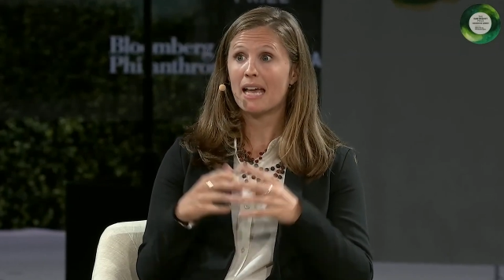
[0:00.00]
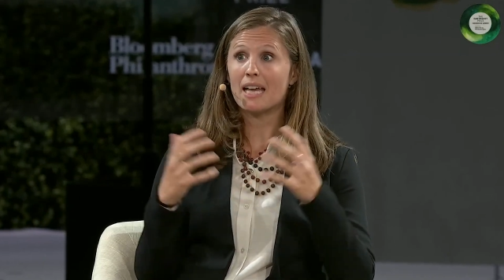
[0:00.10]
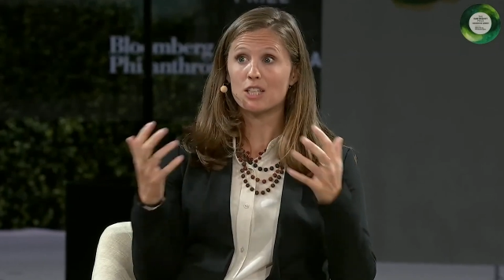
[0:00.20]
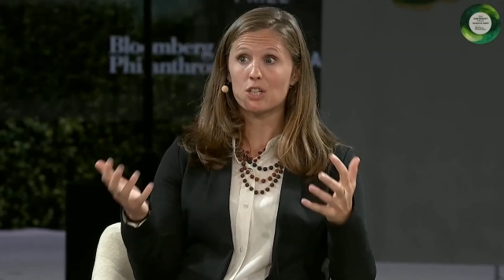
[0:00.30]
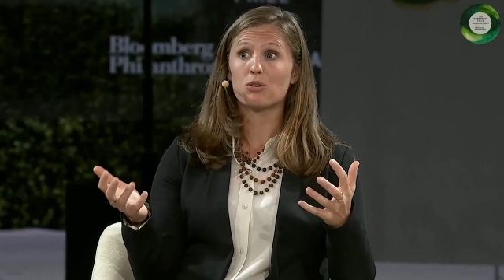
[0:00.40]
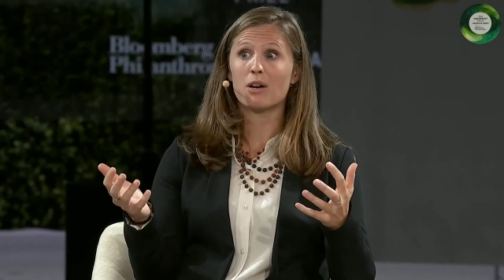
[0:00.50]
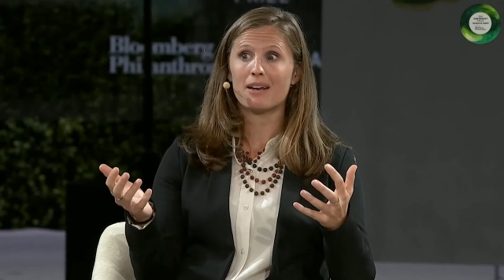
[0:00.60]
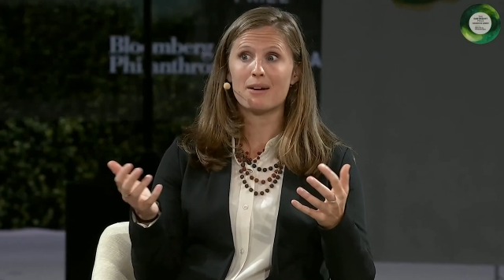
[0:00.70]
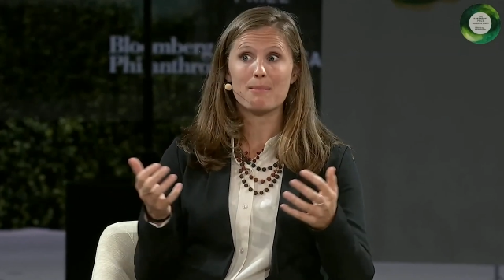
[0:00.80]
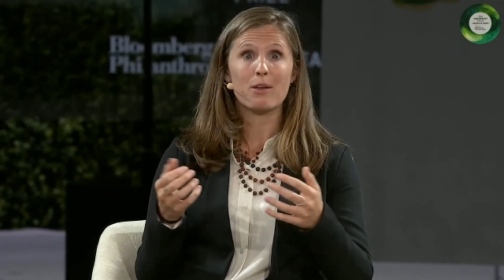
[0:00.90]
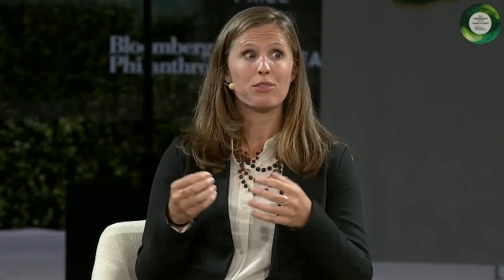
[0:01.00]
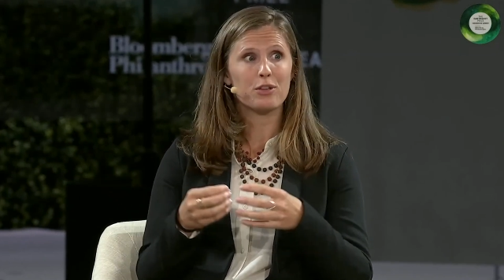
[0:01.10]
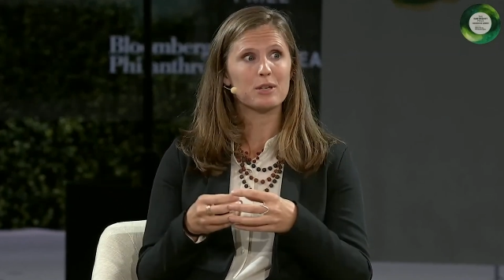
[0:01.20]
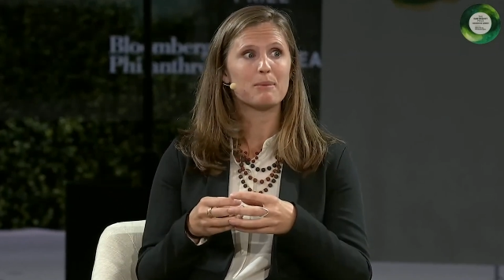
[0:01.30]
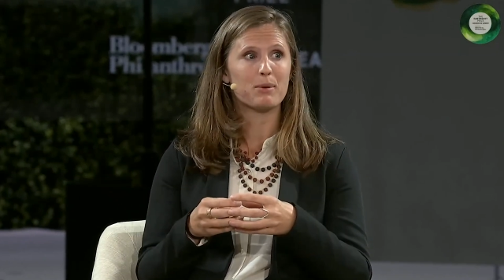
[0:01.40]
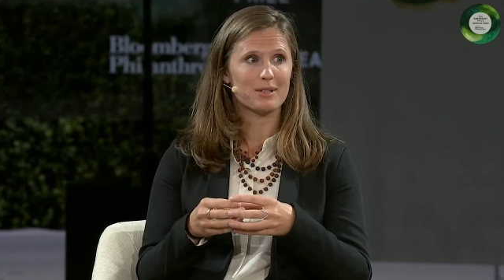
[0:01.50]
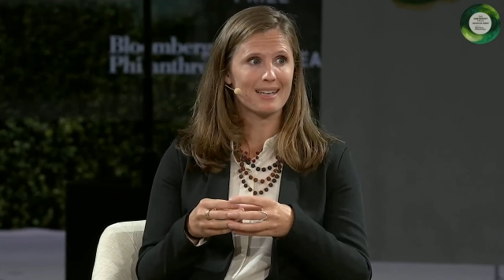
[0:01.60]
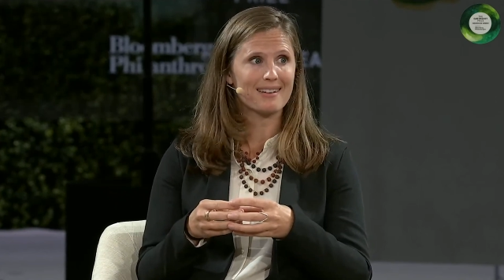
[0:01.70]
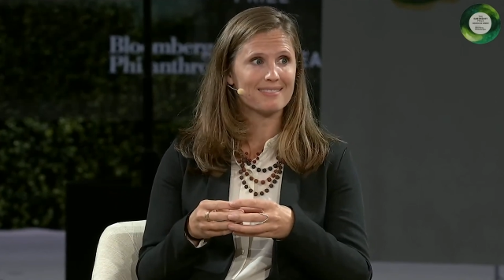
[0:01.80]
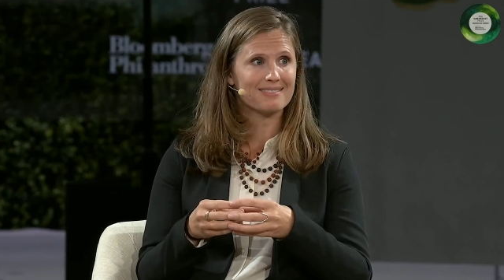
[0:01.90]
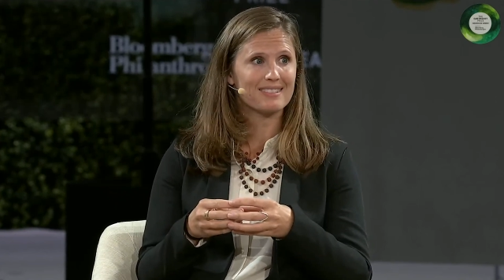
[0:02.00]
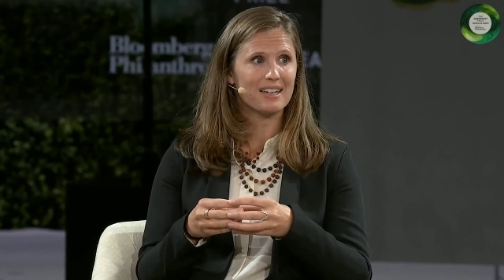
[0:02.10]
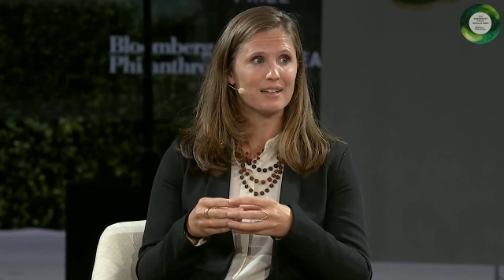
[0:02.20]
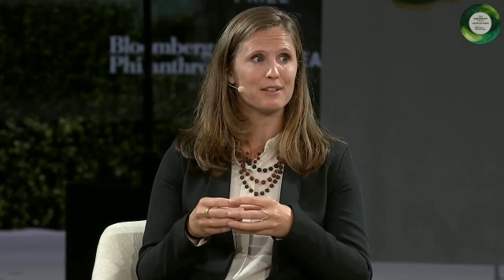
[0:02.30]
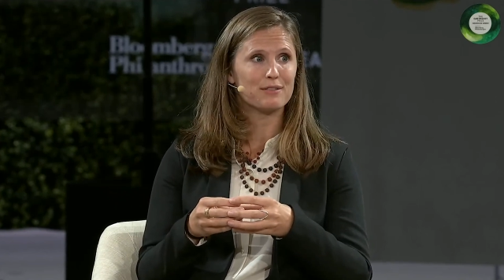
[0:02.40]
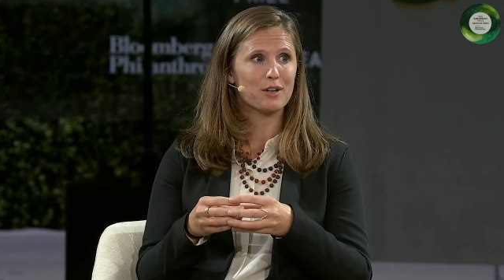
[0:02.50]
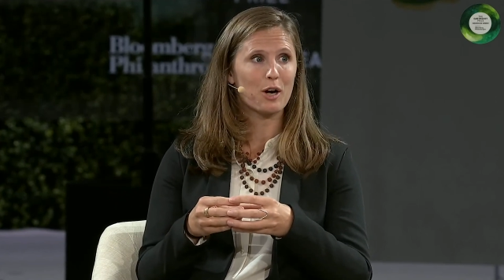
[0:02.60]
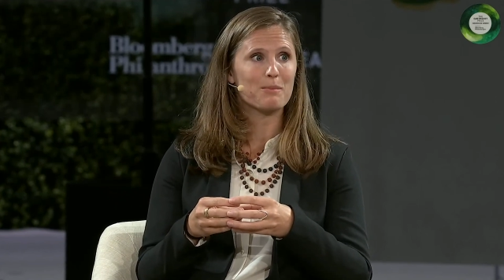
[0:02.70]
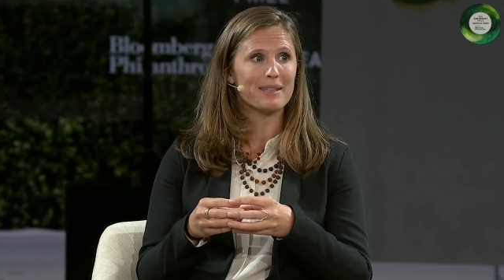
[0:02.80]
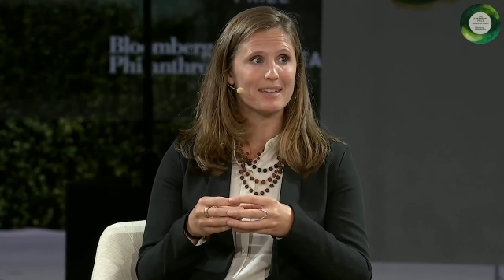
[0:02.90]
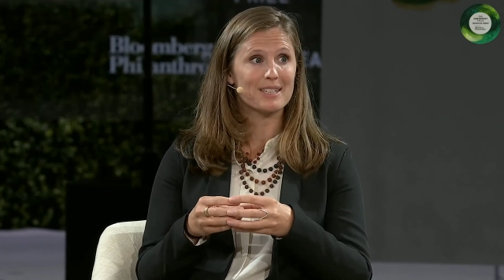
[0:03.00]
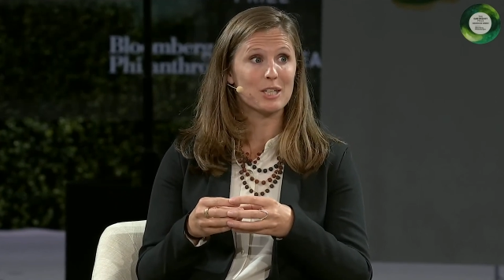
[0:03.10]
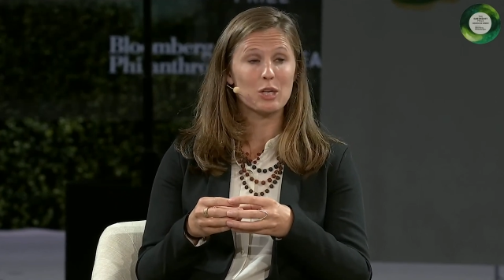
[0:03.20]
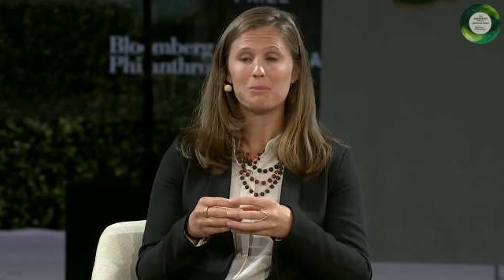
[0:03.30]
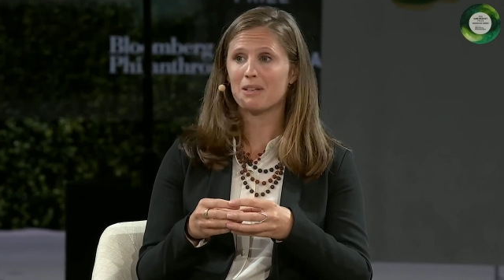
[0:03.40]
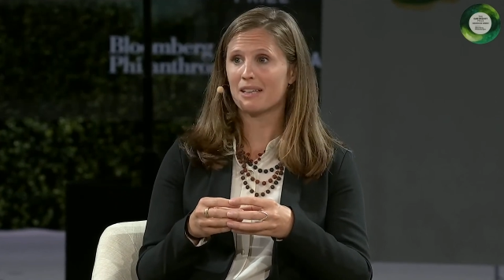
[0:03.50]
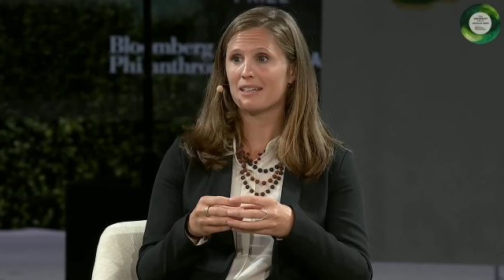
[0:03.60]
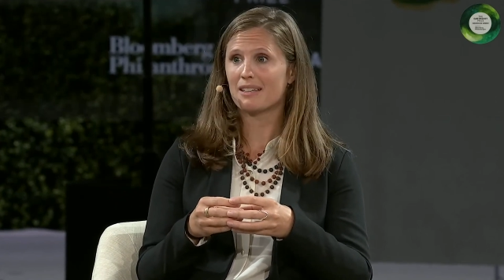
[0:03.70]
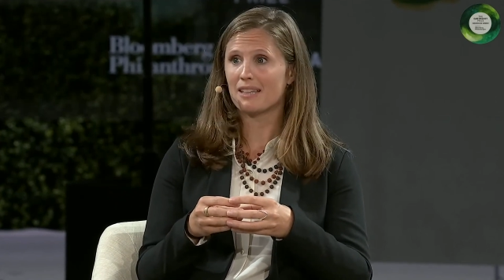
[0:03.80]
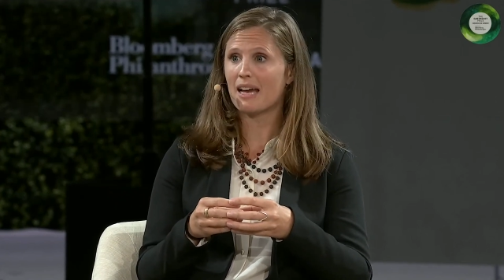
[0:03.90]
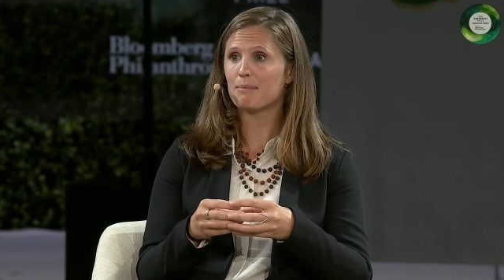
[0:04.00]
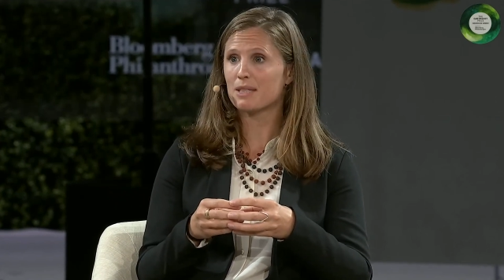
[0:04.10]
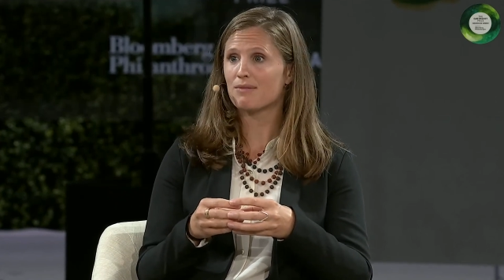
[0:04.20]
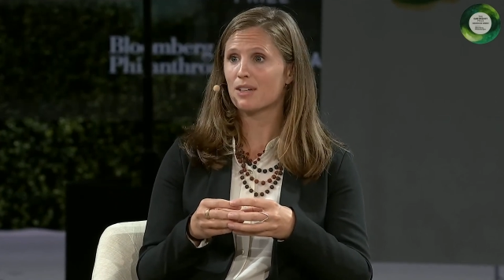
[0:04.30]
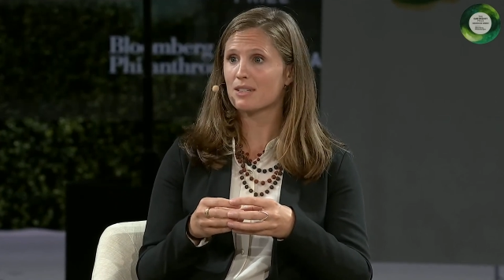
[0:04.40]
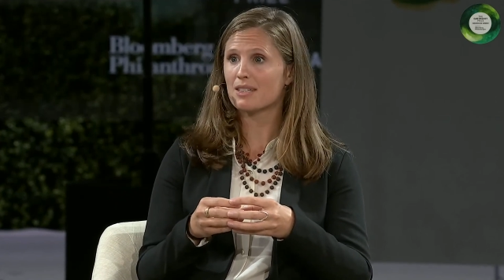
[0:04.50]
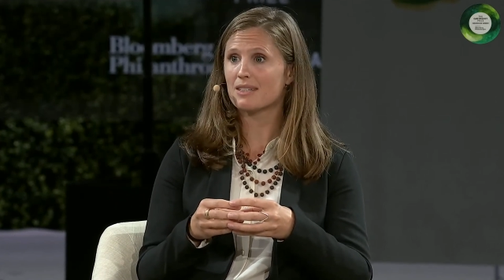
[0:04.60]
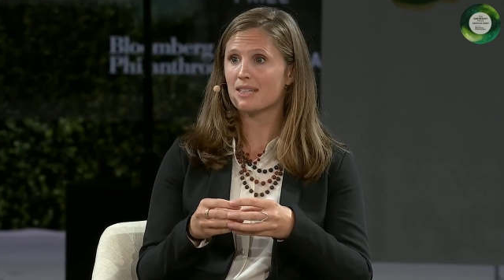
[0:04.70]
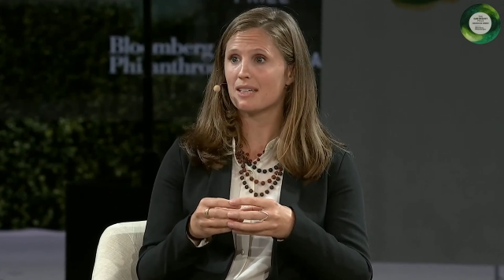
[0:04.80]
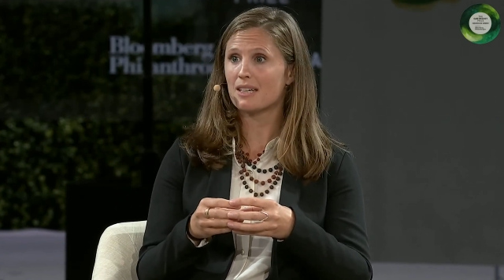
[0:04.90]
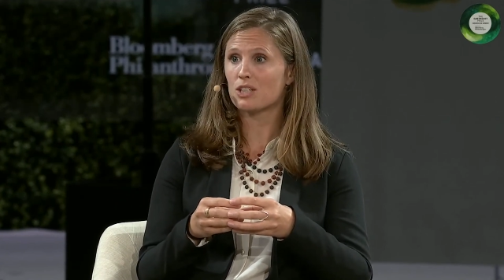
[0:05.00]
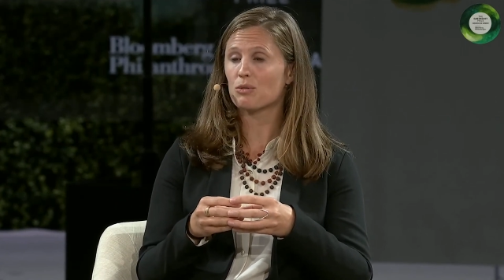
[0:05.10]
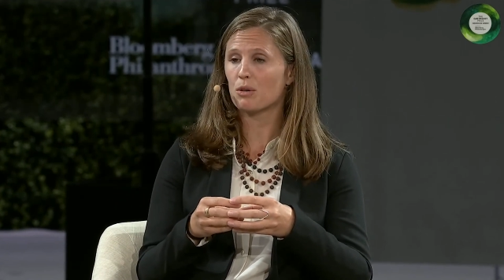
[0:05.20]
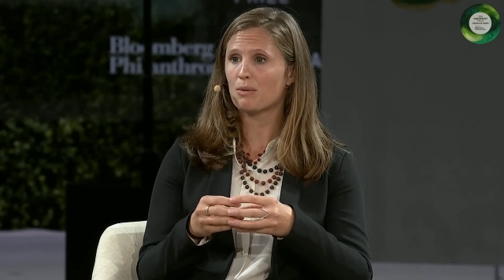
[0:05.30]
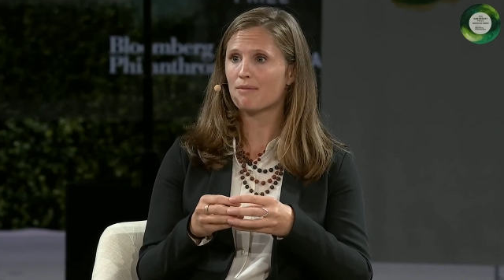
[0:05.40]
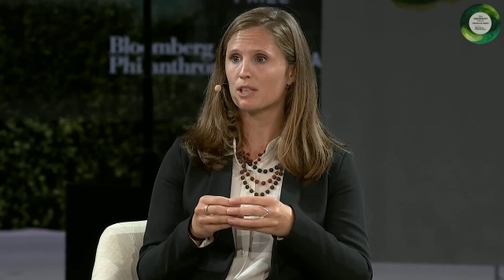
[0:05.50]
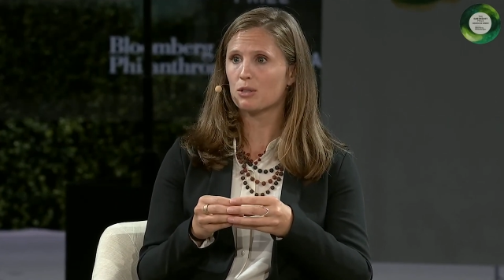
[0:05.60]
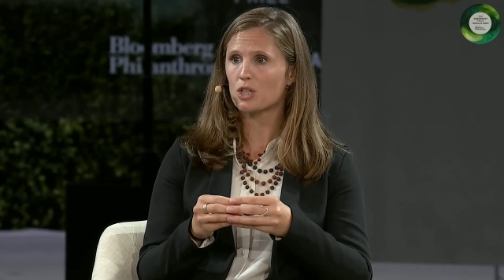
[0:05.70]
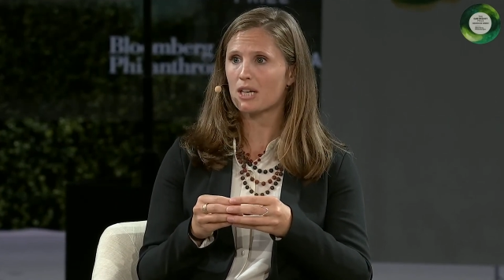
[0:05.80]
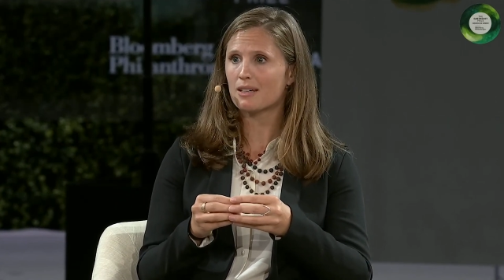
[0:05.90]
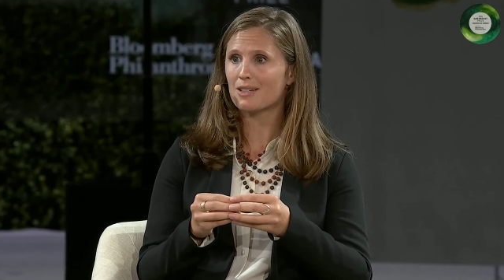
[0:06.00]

and to draw down about thirty percent of carbon that is accumulated in the atmosphere since the Industrial Revolution.